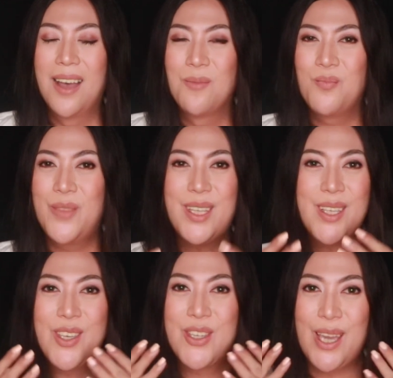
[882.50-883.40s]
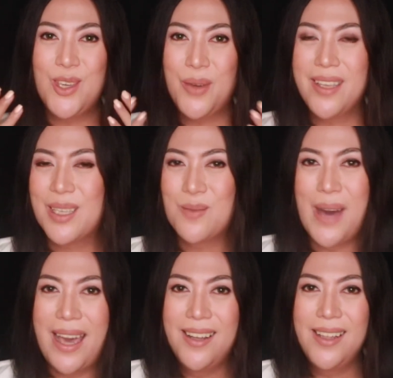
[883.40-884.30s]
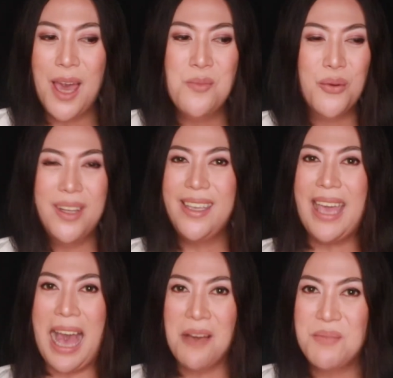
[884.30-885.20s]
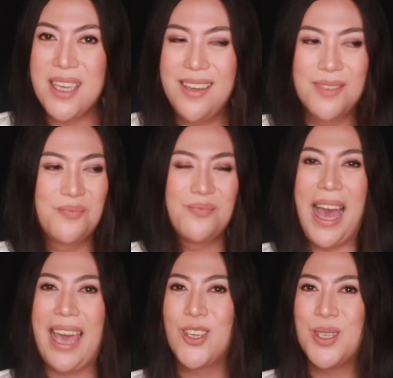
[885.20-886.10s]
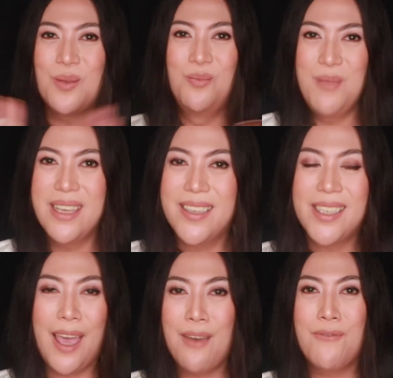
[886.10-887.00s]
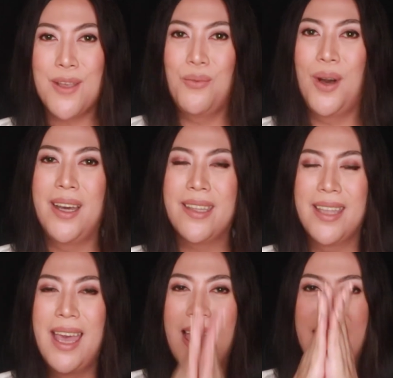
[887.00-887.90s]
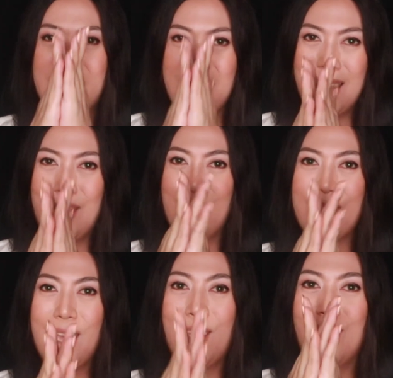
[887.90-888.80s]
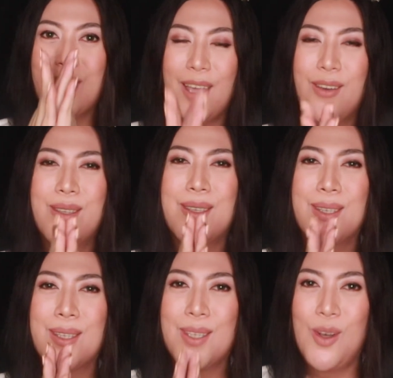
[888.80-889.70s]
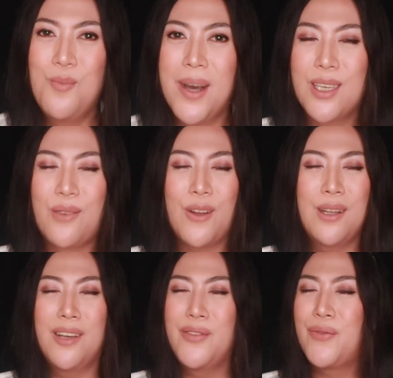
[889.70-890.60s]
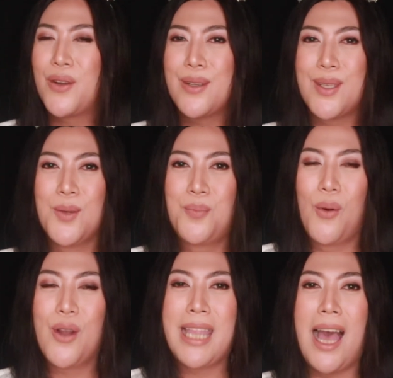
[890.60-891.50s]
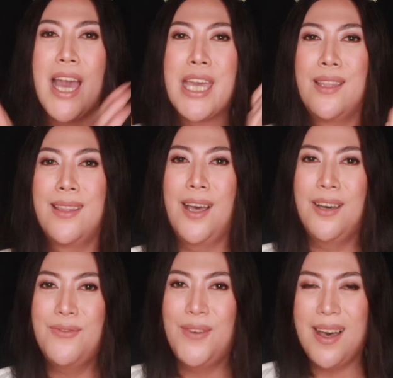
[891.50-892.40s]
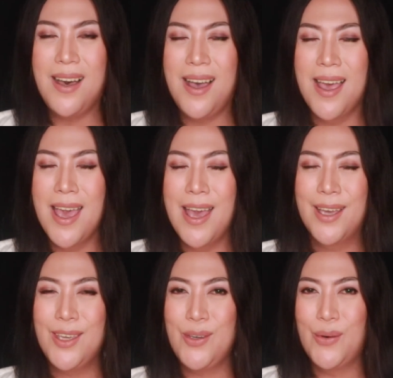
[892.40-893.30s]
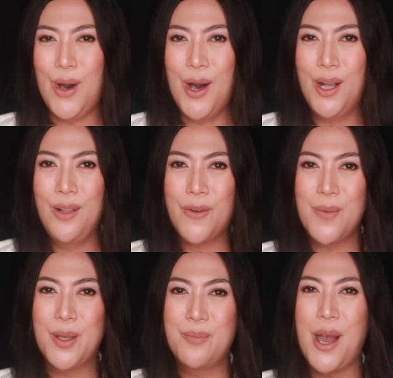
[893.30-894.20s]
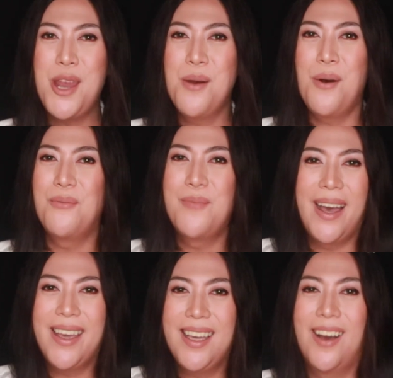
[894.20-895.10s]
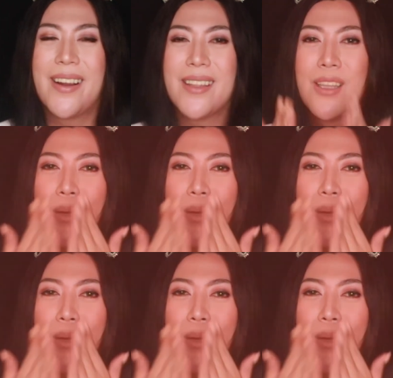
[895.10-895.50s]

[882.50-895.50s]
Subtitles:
This is a genuine smile. I'm really happy. I just miss everyone. Thank you, thank you, thank you so much for your love and for your support. I love you all from the bottom of my heart.